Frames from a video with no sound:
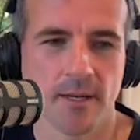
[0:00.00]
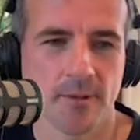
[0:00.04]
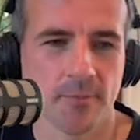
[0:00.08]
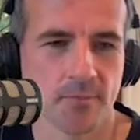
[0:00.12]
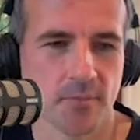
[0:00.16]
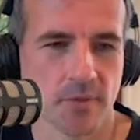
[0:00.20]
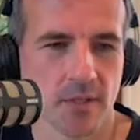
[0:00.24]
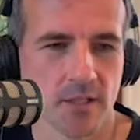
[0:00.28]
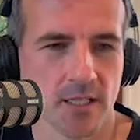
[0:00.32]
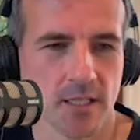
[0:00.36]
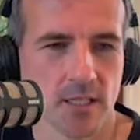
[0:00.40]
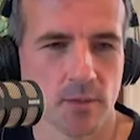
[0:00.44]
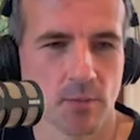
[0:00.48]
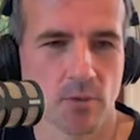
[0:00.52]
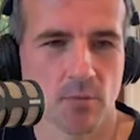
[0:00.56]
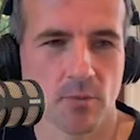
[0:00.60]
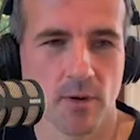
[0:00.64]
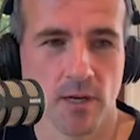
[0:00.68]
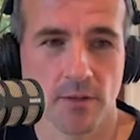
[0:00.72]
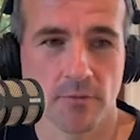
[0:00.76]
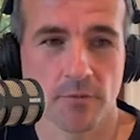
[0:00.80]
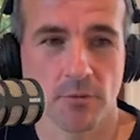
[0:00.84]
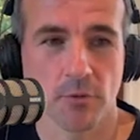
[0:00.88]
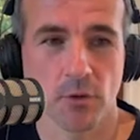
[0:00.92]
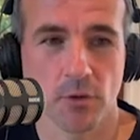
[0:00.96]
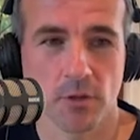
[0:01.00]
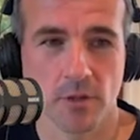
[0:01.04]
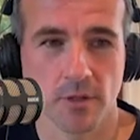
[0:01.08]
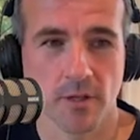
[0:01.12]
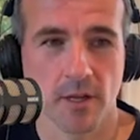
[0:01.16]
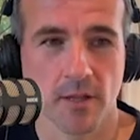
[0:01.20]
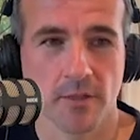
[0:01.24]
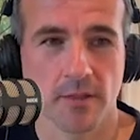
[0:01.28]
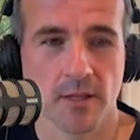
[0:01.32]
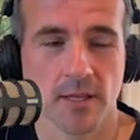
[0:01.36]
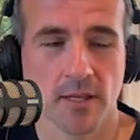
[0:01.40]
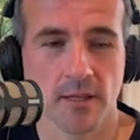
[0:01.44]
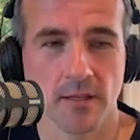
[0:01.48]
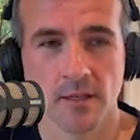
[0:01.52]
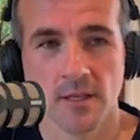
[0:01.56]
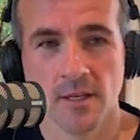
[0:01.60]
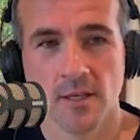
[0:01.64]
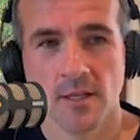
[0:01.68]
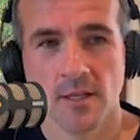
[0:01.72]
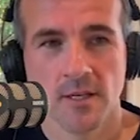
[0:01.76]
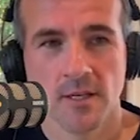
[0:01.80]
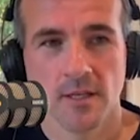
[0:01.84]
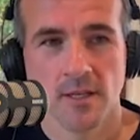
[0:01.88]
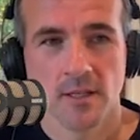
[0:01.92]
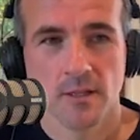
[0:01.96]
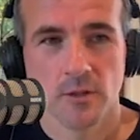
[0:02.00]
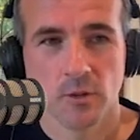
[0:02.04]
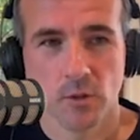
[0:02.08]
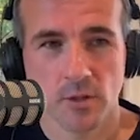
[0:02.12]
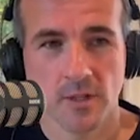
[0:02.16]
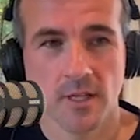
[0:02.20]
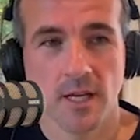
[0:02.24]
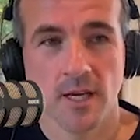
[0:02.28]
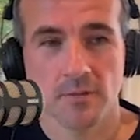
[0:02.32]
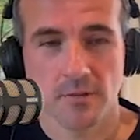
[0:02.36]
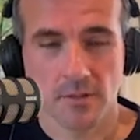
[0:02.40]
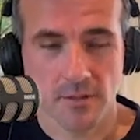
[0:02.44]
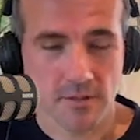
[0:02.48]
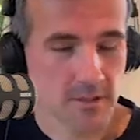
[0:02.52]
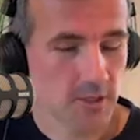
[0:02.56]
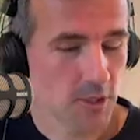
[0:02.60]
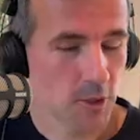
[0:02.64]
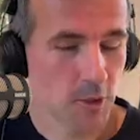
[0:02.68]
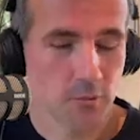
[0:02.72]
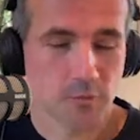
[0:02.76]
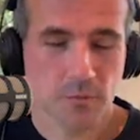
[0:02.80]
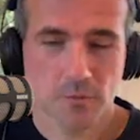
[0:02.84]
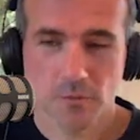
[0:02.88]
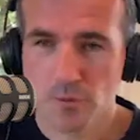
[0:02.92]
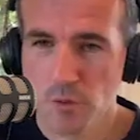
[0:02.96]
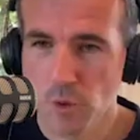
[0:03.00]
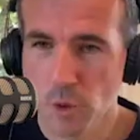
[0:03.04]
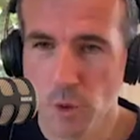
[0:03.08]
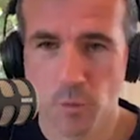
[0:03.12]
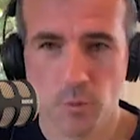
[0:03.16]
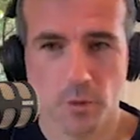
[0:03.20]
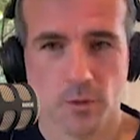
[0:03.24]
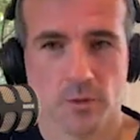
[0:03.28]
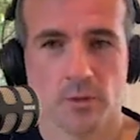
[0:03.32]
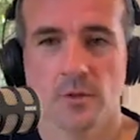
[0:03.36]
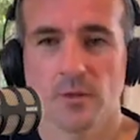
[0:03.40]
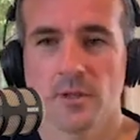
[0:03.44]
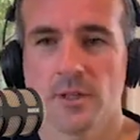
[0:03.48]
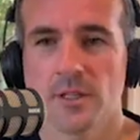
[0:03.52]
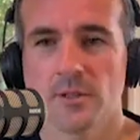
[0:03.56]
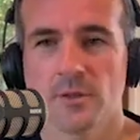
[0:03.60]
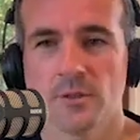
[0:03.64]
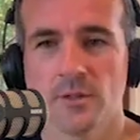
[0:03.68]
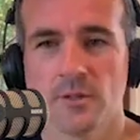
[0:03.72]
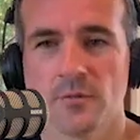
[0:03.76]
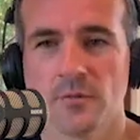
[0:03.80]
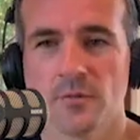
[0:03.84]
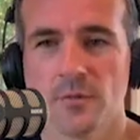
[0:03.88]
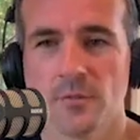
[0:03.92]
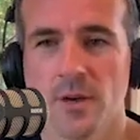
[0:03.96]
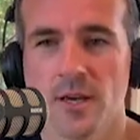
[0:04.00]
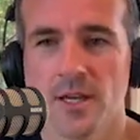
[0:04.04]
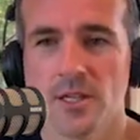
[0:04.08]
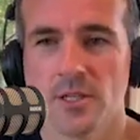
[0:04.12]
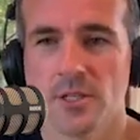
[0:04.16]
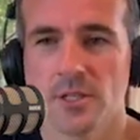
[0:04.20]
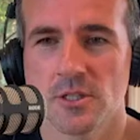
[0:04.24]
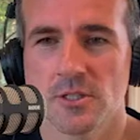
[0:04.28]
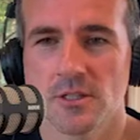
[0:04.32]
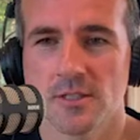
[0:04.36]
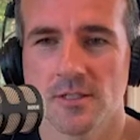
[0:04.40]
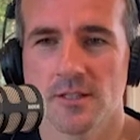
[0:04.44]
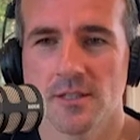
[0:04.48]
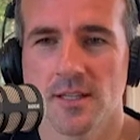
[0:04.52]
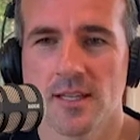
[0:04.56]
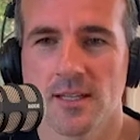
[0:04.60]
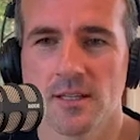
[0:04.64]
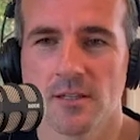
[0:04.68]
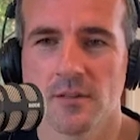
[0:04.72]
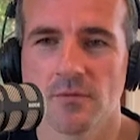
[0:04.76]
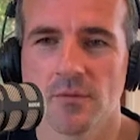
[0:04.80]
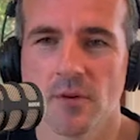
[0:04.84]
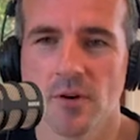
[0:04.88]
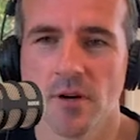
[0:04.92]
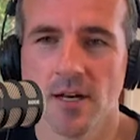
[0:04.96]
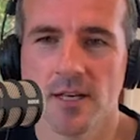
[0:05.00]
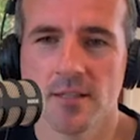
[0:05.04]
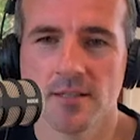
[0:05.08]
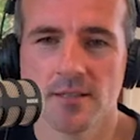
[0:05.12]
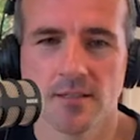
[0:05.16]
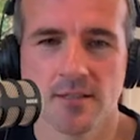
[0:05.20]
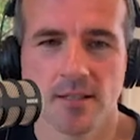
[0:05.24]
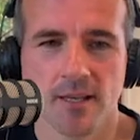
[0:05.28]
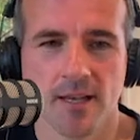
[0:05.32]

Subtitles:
You need to be ready for it. And I think looking after yourself, super critical information and advice.